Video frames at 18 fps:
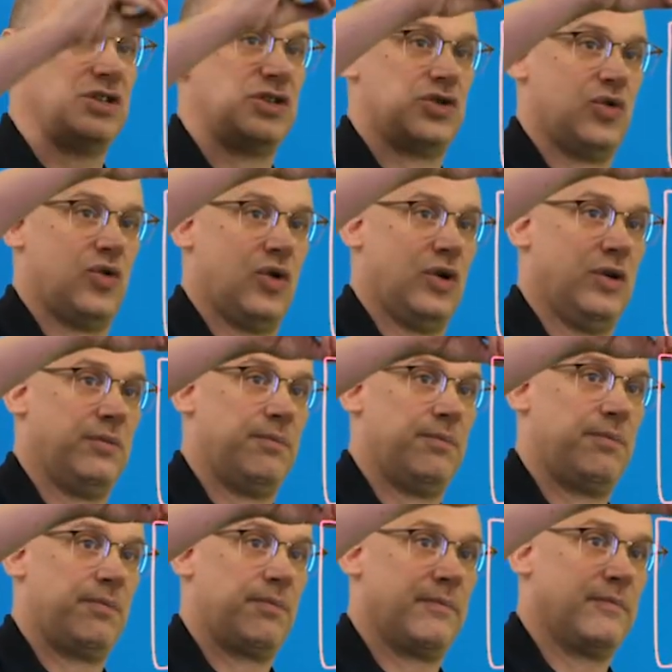store.
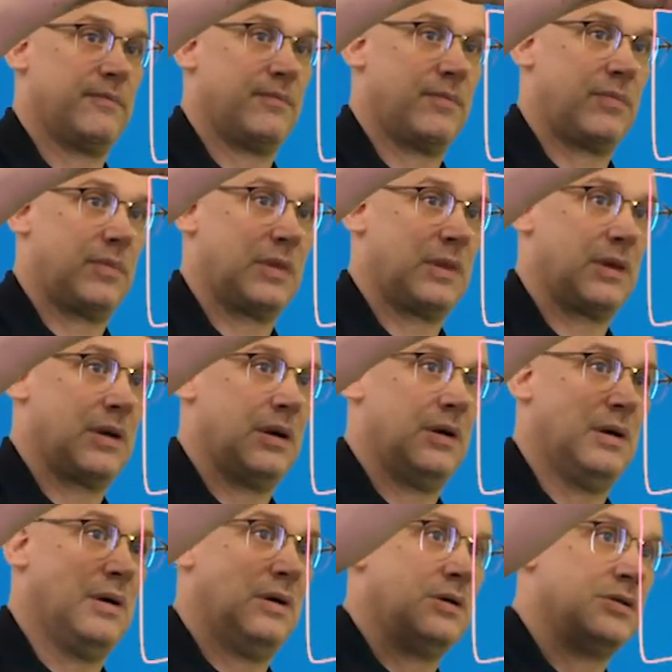
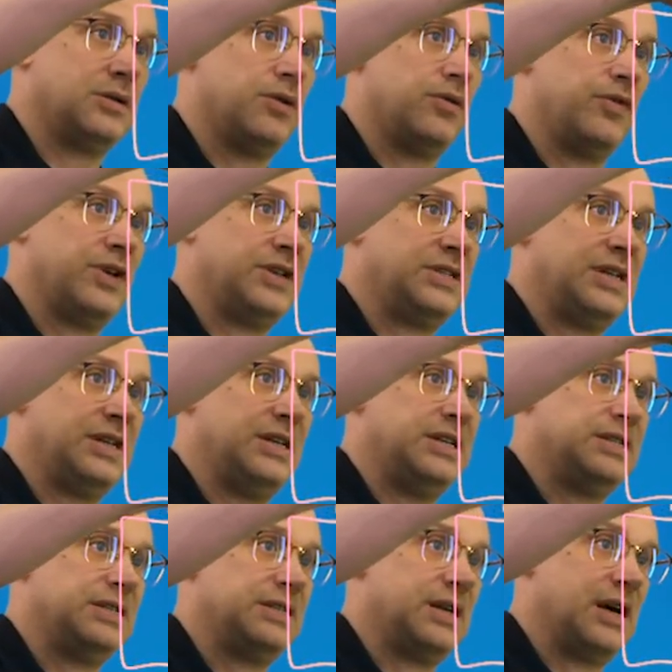So this
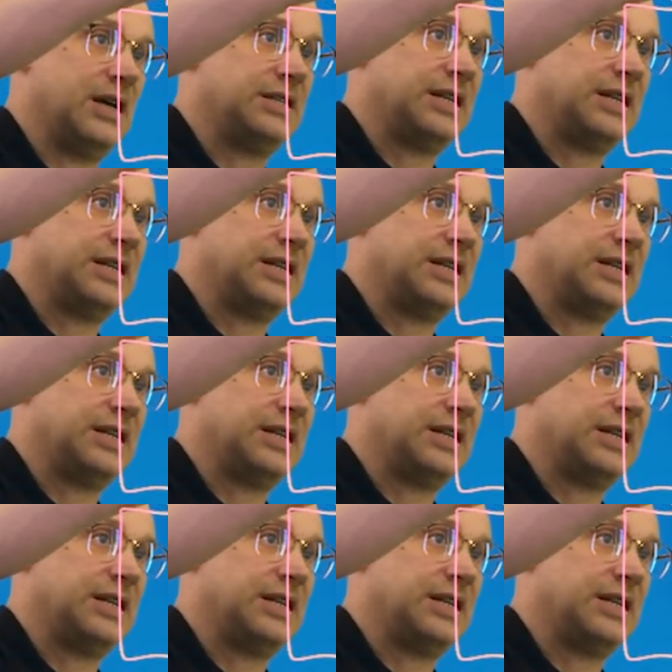is a